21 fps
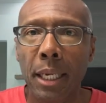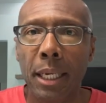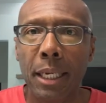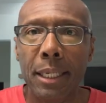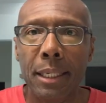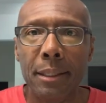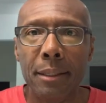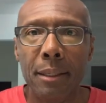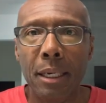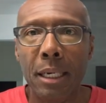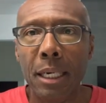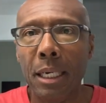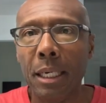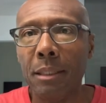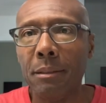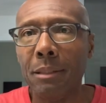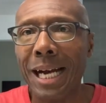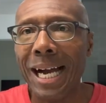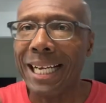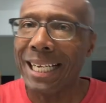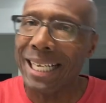And
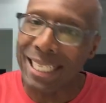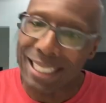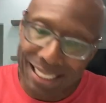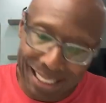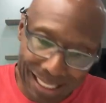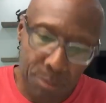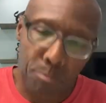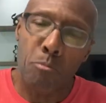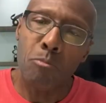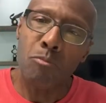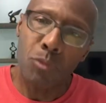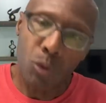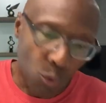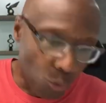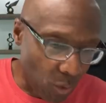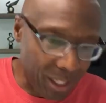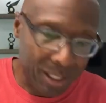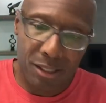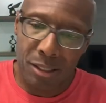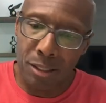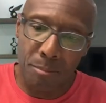I got to get the
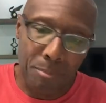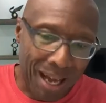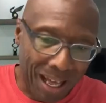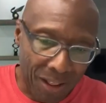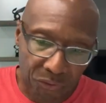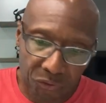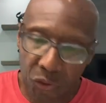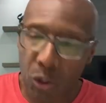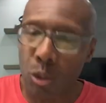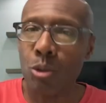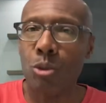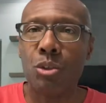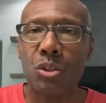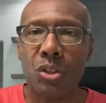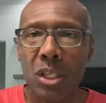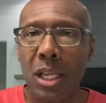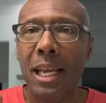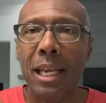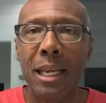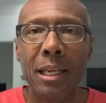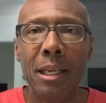rest of my
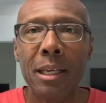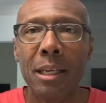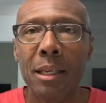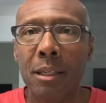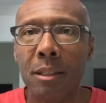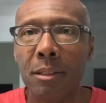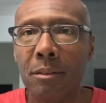Thursday